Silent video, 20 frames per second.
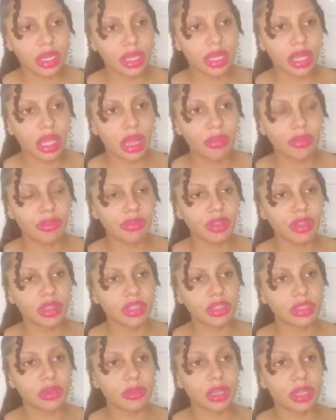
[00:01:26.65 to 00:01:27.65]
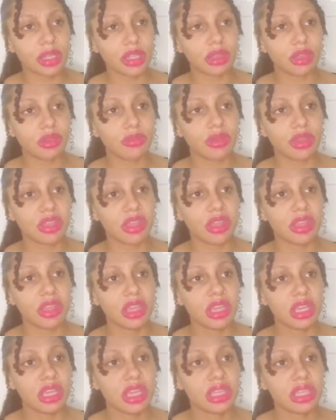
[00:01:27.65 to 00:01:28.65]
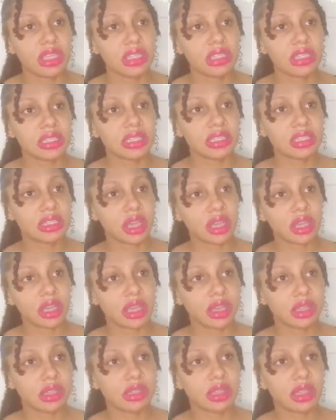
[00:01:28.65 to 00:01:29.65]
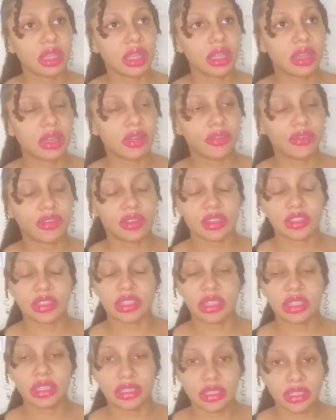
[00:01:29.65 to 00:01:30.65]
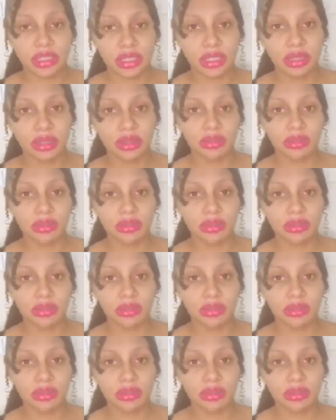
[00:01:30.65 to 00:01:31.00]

I'm feeling somebody could be stuck in a facility,